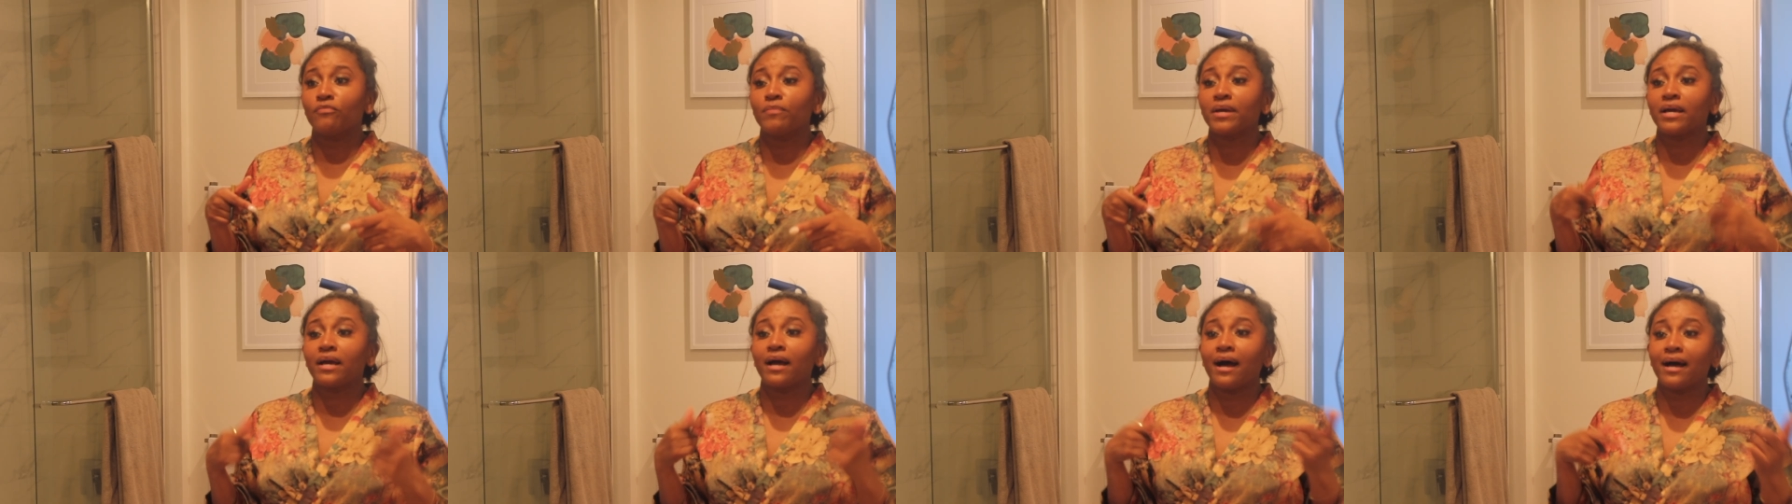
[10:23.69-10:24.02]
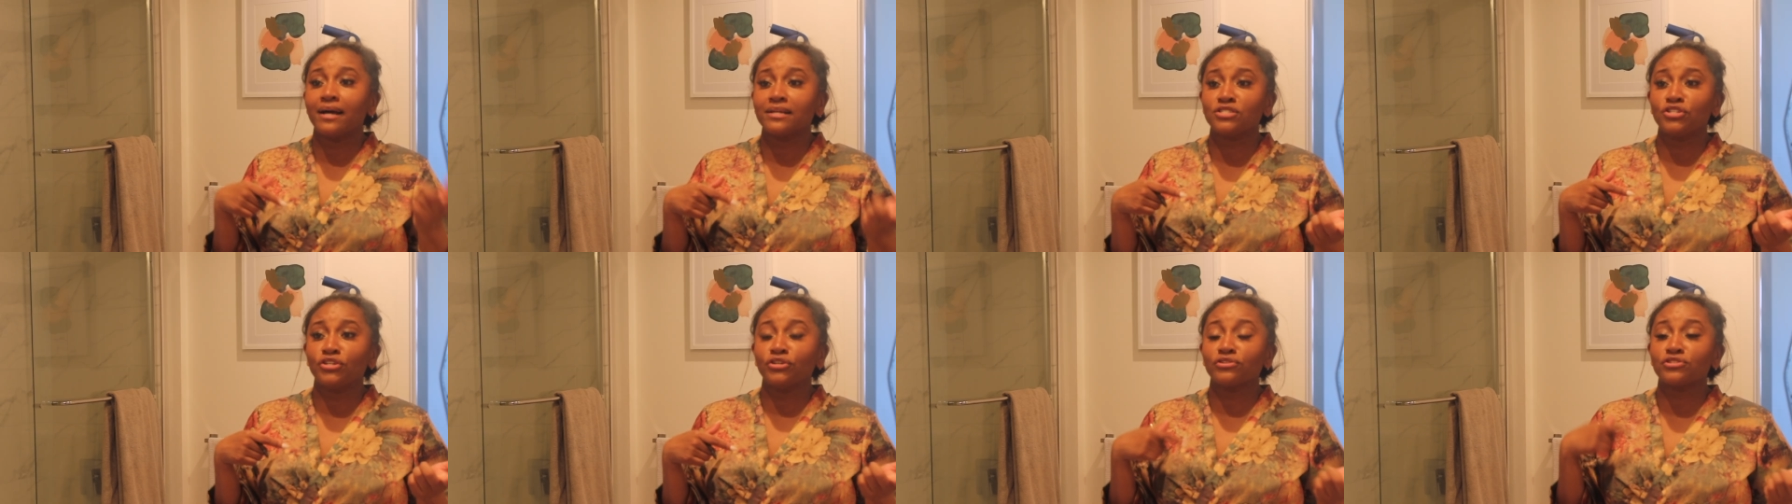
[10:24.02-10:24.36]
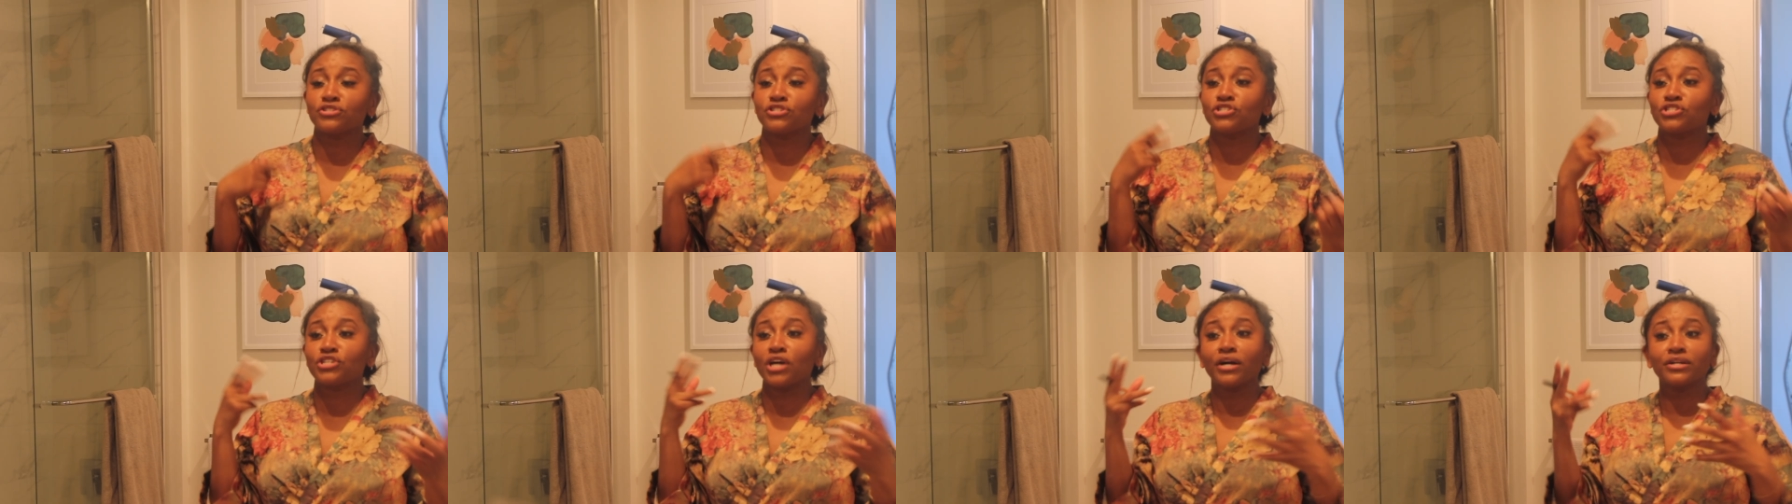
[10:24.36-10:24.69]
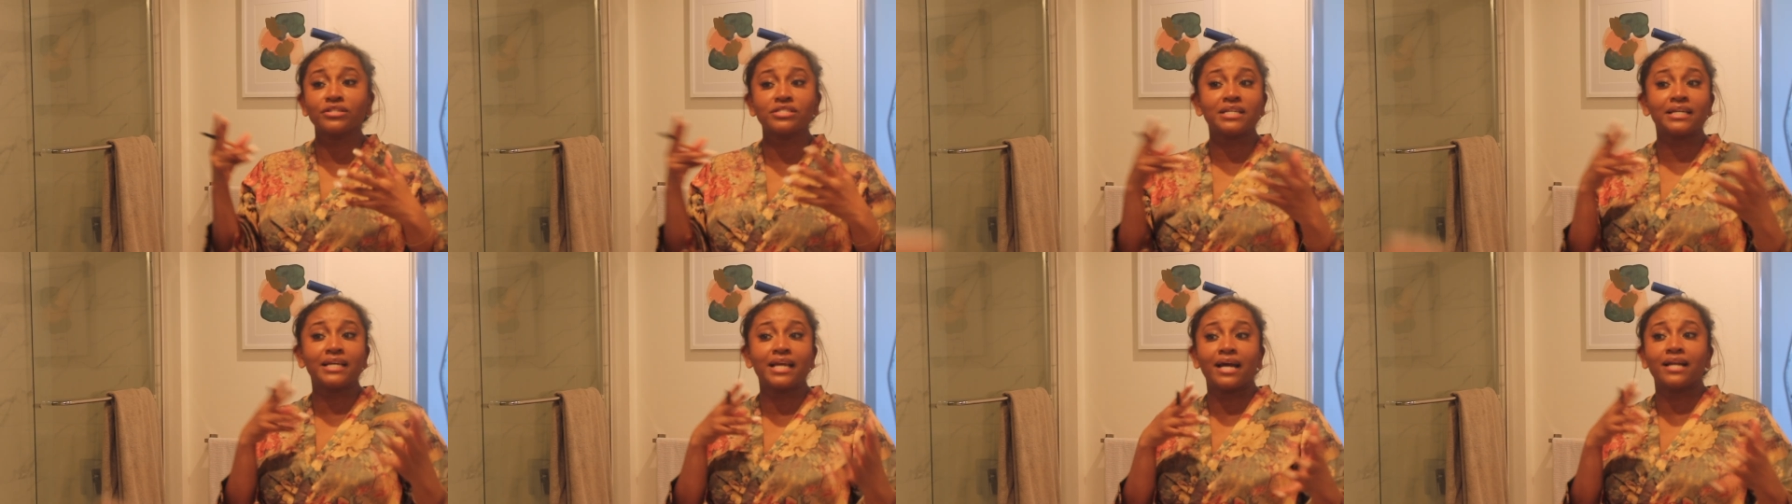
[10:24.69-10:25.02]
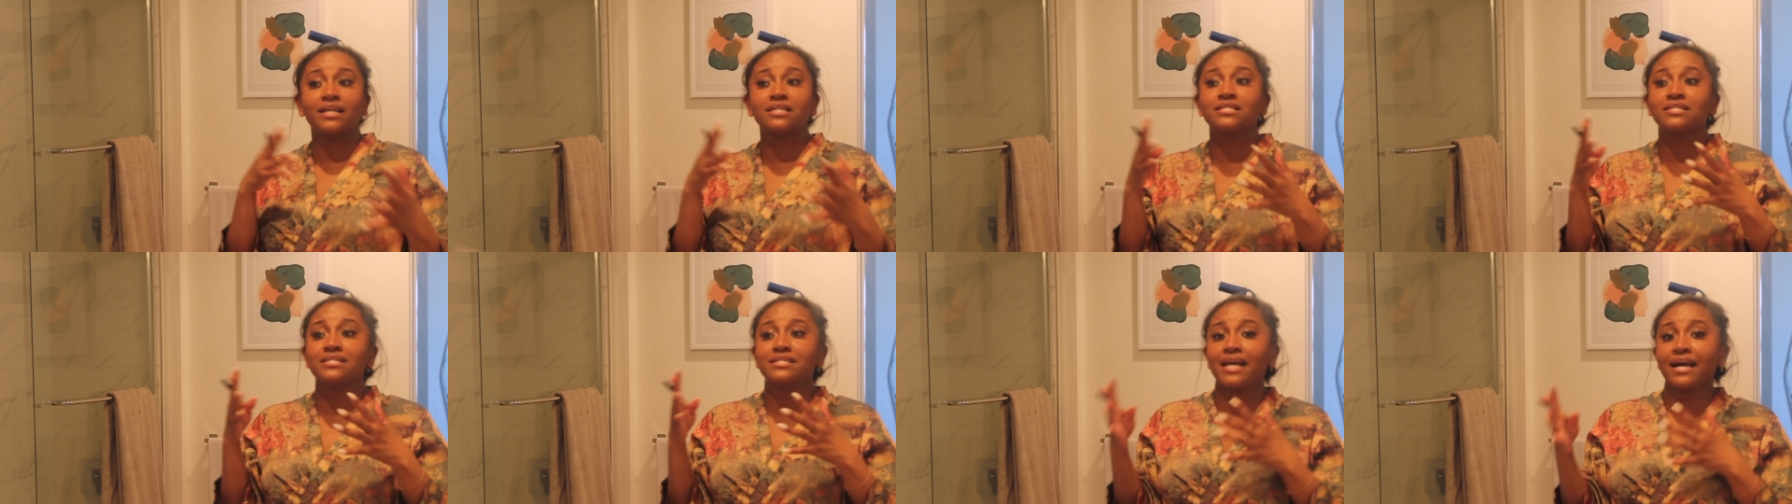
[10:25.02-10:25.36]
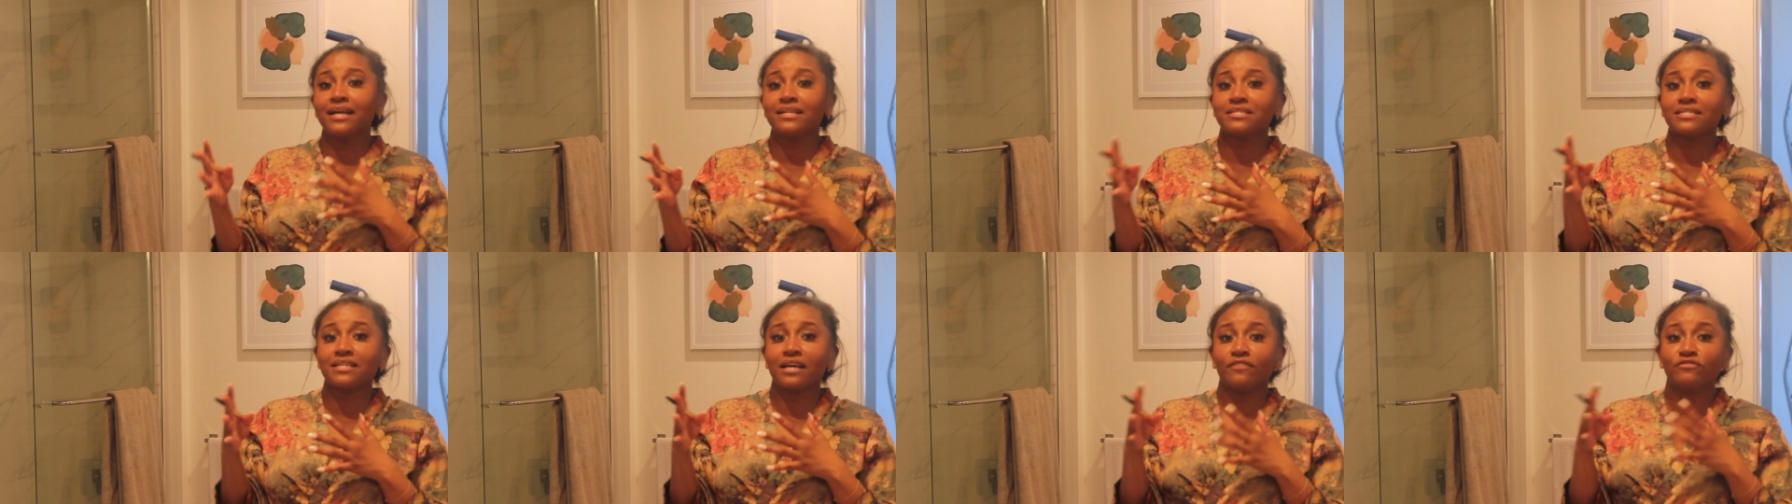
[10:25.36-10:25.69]
because you'll start to get a
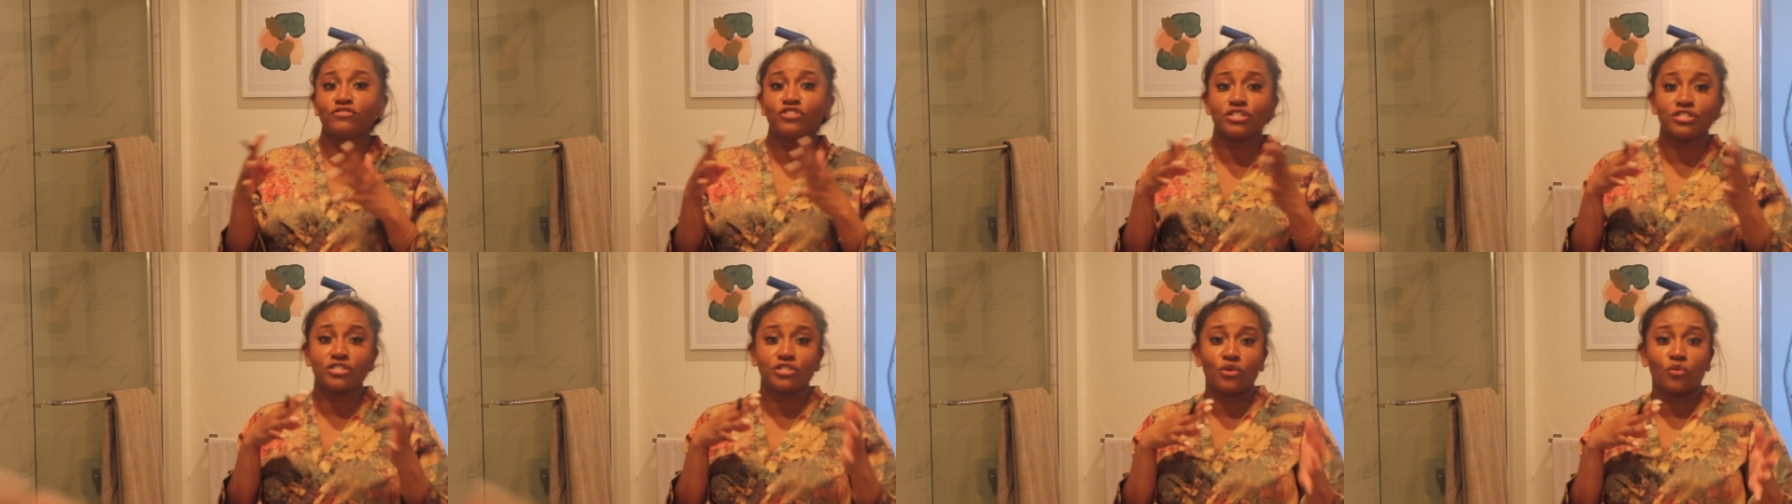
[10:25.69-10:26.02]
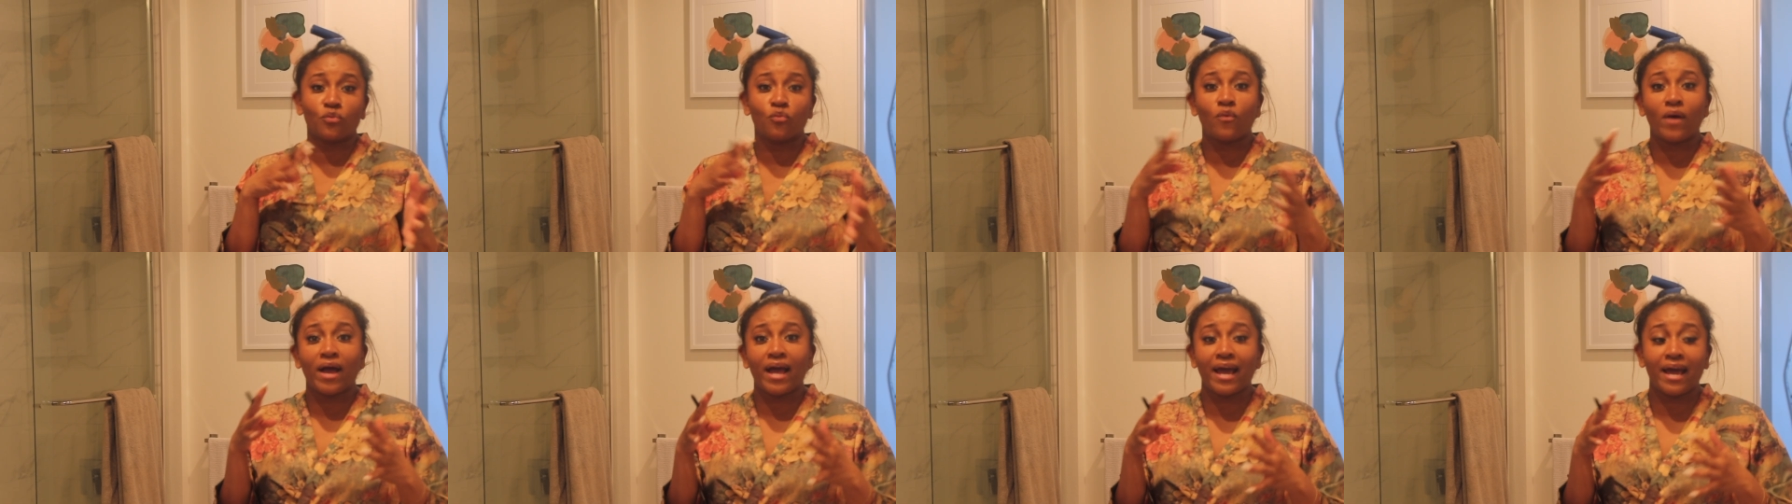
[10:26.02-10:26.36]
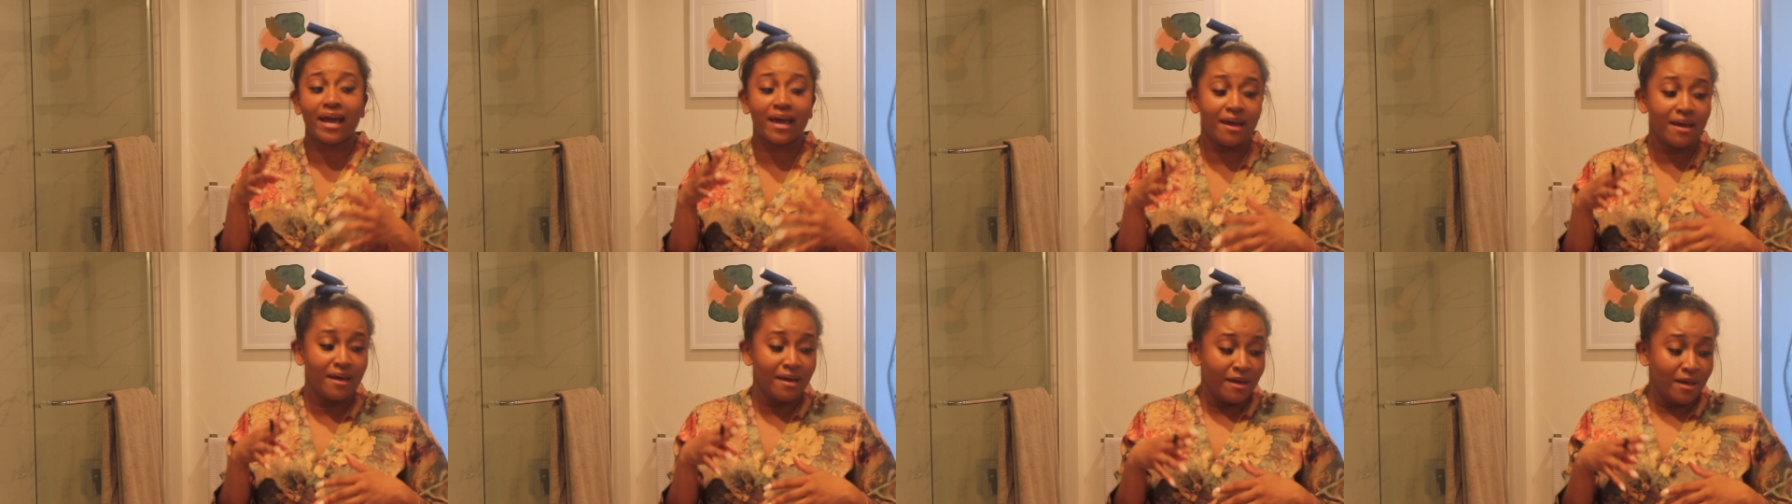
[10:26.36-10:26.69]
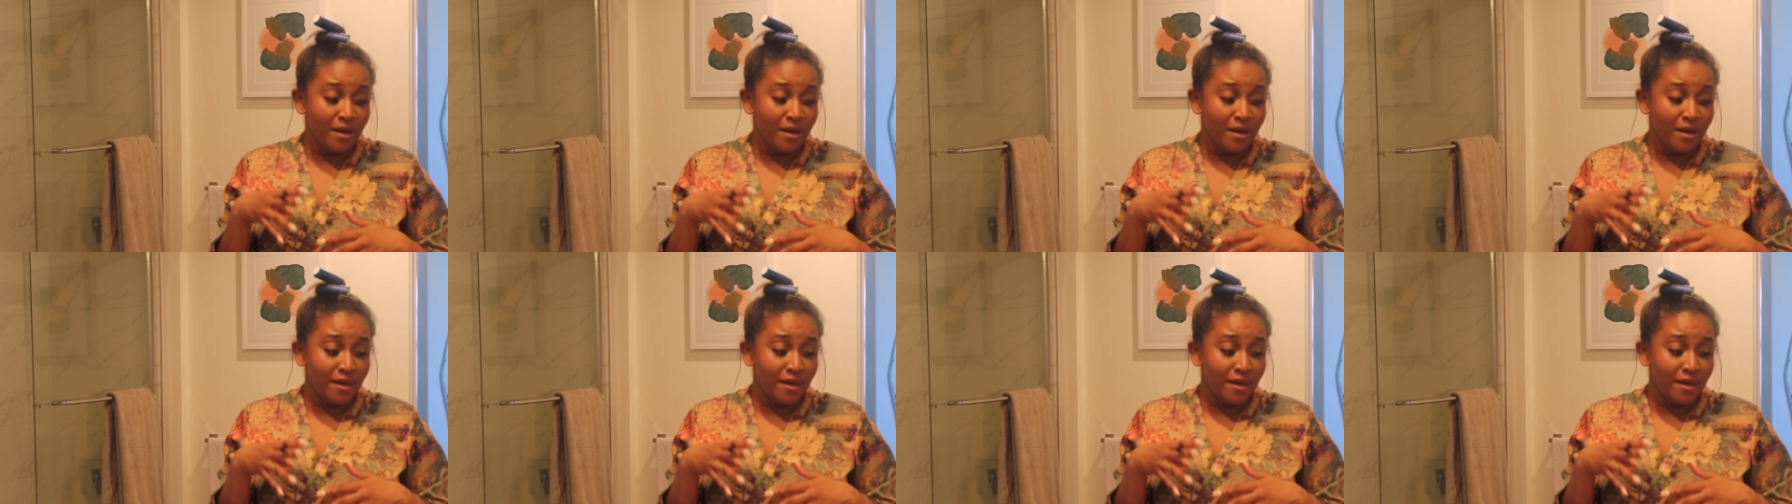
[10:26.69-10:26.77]
sense of just the way